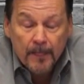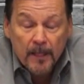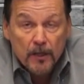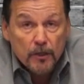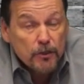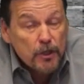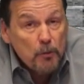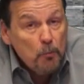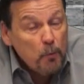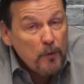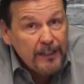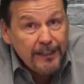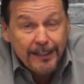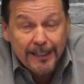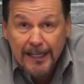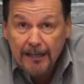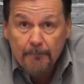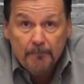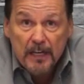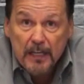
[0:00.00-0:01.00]
She wouldn't
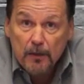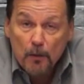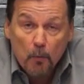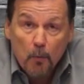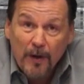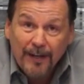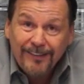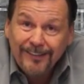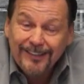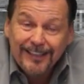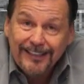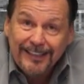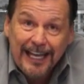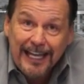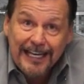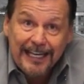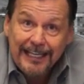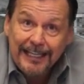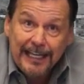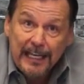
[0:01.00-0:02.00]
give me the ones that
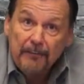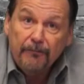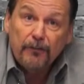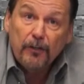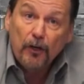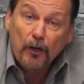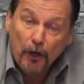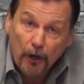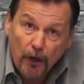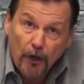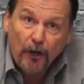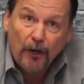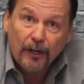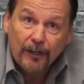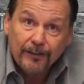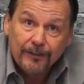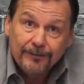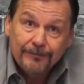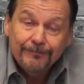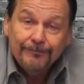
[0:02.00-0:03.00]
they didn't give to
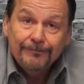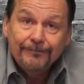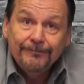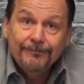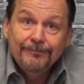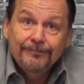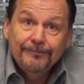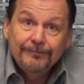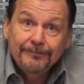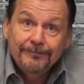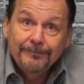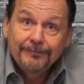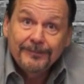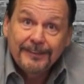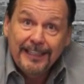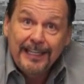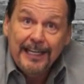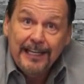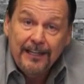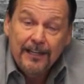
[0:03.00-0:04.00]
her.
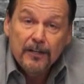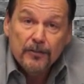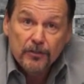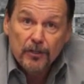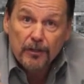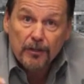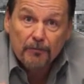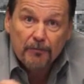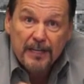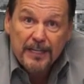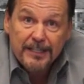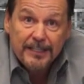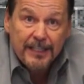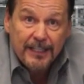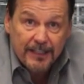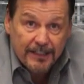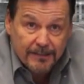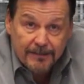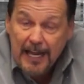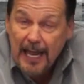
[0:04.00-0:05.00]
See? So there is
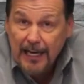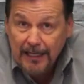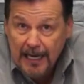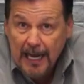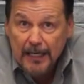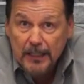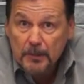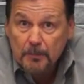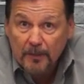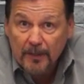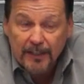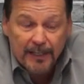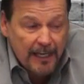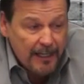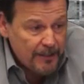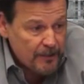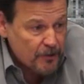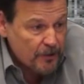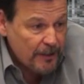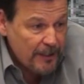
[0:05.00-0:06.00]
an
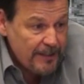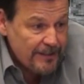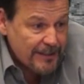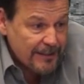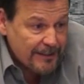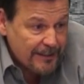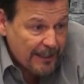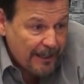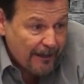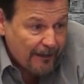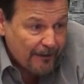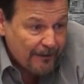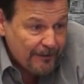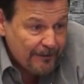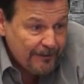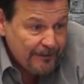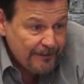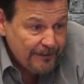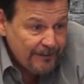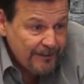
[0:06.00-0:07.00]
explanation, isn't there?
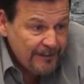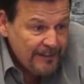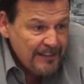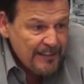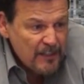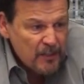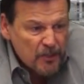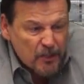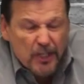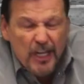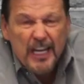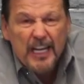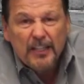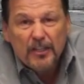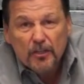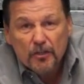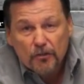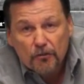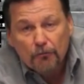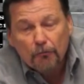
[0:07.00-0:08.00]
She
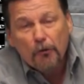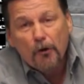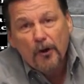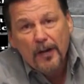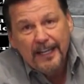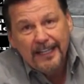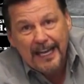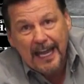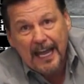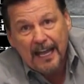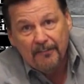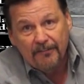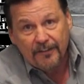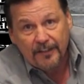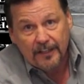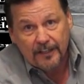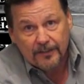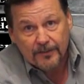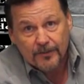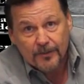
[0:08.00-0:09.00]
destroyed
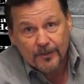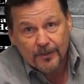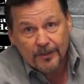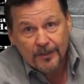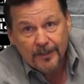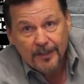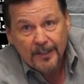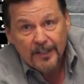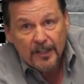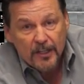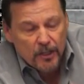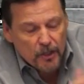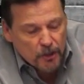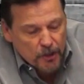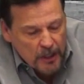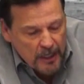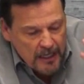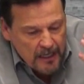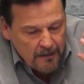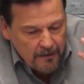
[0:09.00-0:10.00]
evidence.
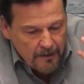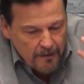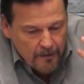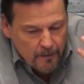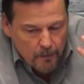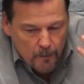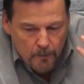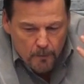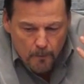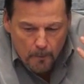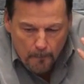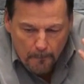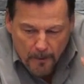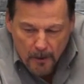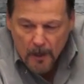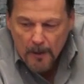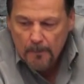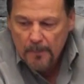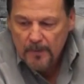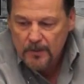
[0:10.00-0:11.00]
She
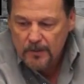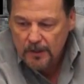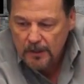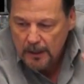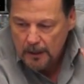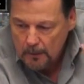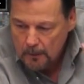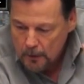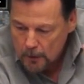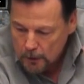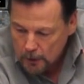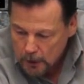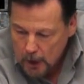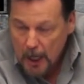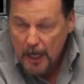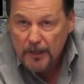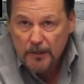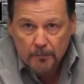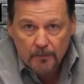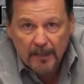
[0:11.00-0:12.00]
purposely
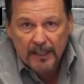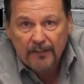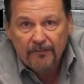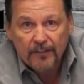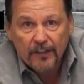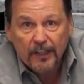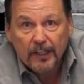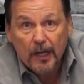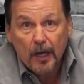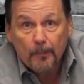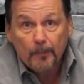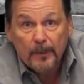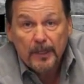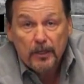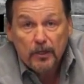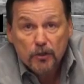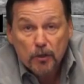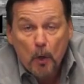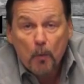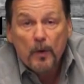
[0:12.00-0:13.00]
lost money for the company
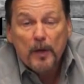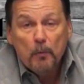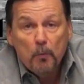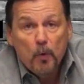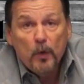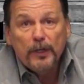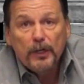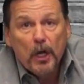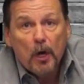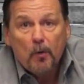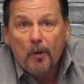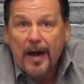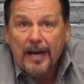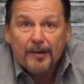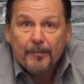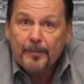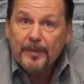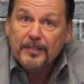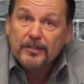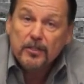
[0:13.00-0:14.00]
so we would go out
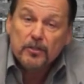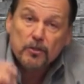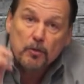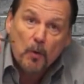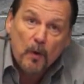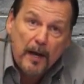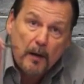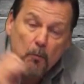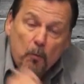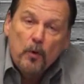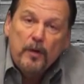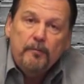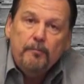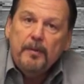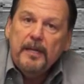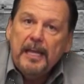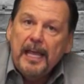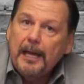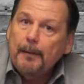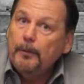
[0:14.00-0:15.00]
of business, so I wouldn't
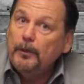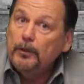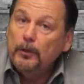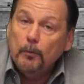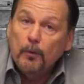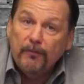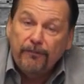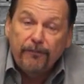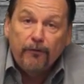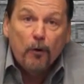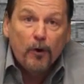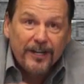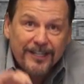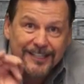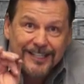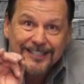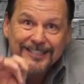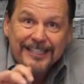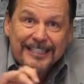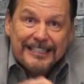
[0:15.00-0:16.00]
be able to afford
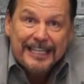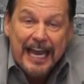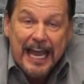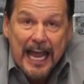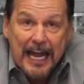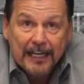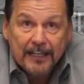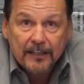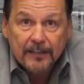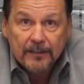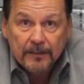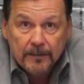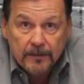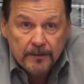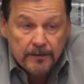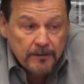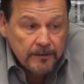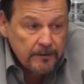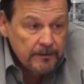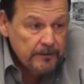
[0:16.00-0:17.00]
this attack.
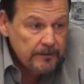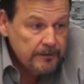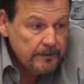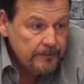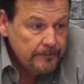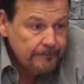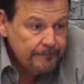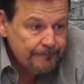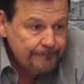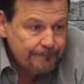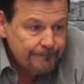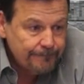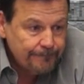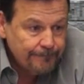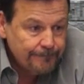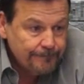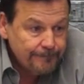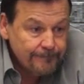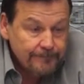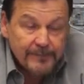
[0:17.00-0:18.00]

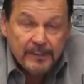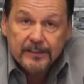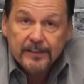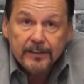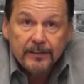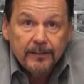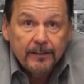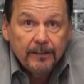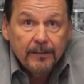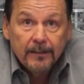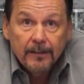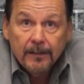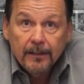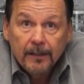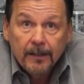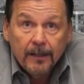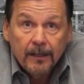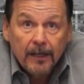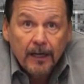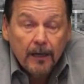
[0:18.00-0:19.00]
Listen,
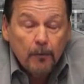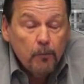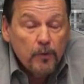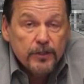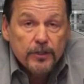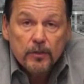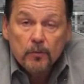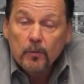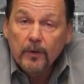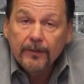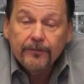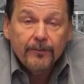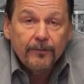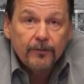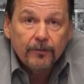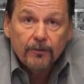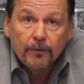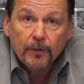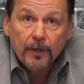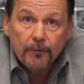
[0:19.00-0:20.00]
I wish it wasn't
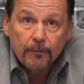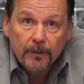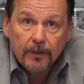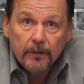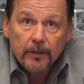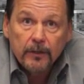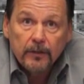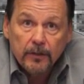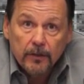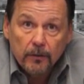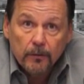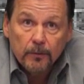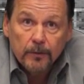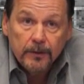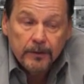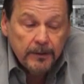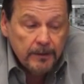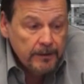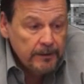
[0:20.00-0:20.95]
true, I really do.